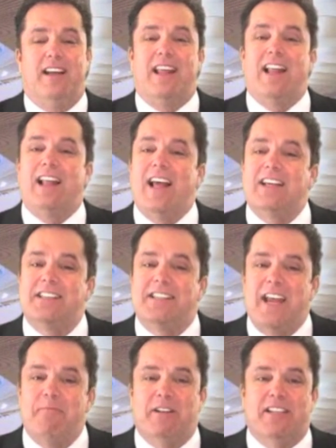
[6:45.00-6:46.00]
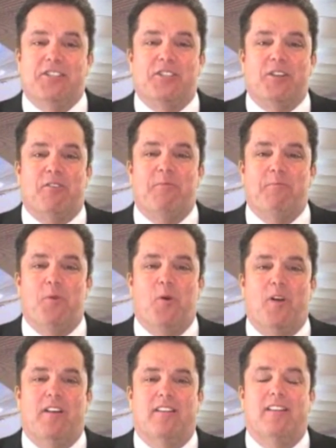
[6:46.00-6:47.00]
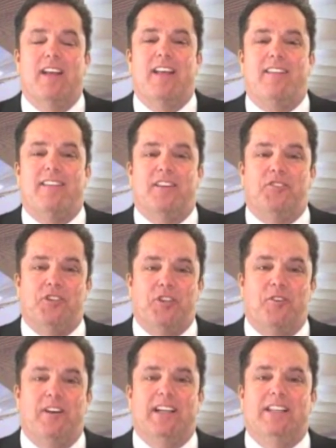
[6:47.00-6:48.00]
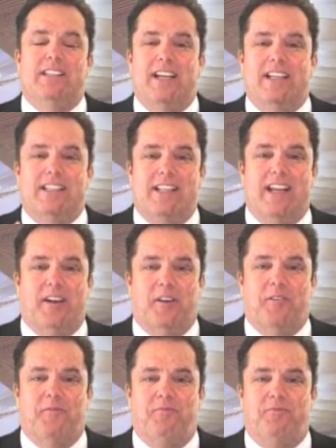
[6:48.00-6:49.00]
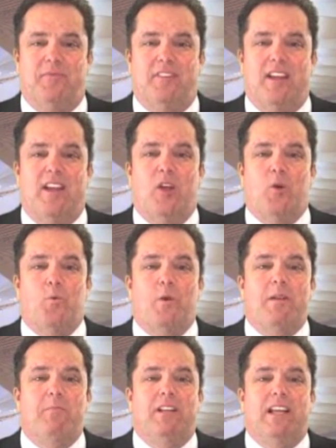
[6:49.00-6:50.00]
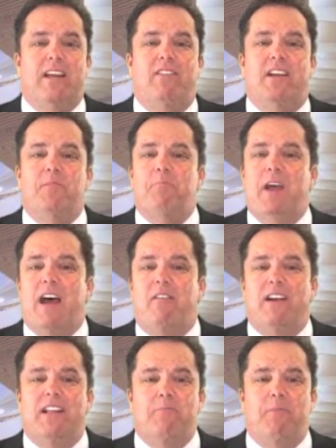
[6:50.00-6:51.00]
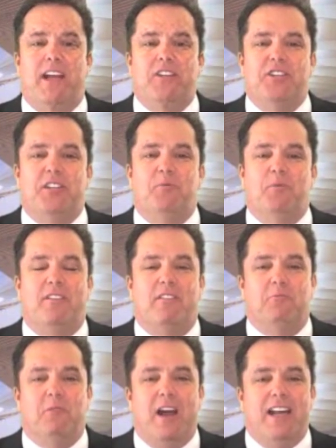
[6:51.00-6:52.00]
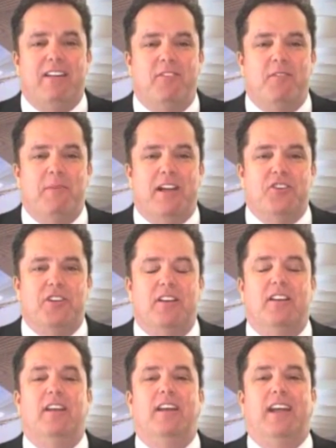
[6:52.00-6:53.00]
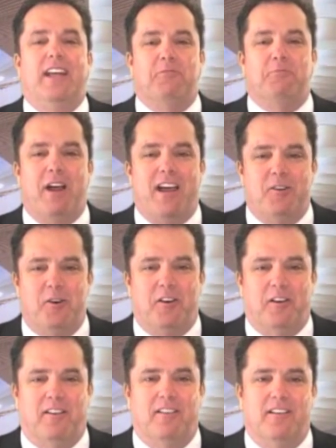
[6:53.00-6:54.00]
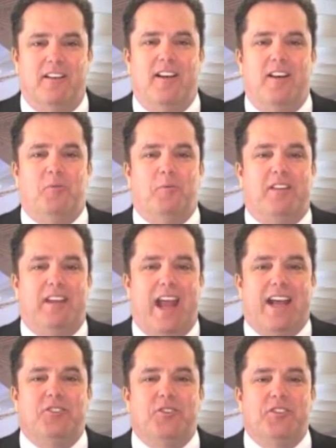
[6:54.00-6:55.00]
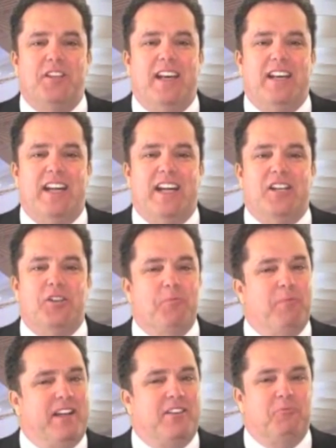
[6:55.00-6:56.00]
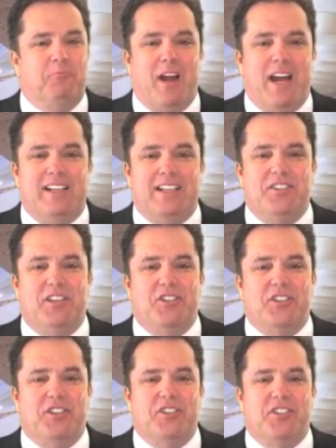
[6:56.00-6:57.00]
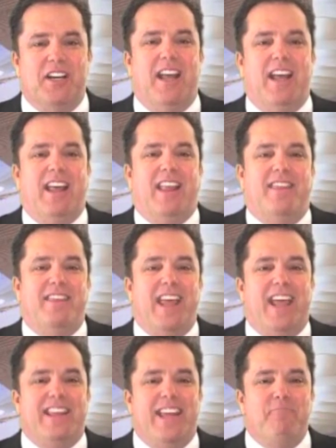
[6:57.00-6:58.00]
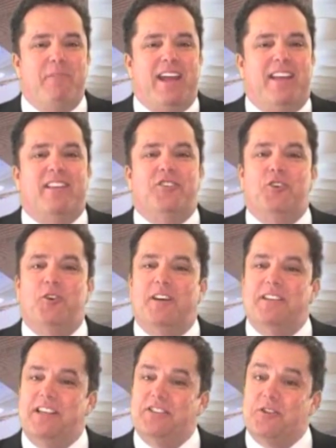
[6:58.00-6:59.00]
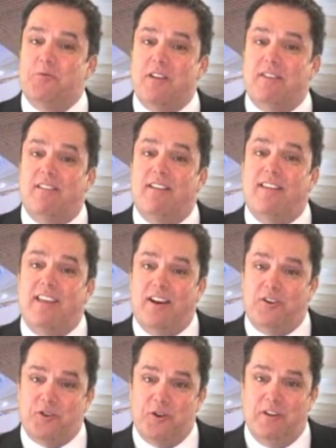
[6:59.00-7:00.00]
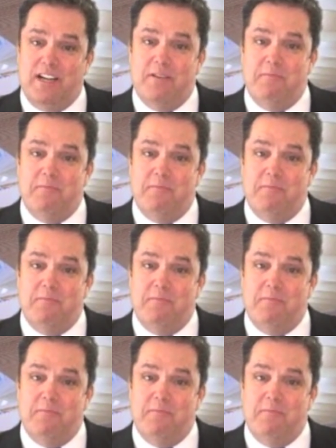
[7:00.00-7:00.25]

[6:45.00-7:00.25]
Now, that last statement is so important. The choice is there. We believe in empowering the patient with the right information in the right order, with the answers they need to make the right decisions. Then they make the choice as to whether they are truly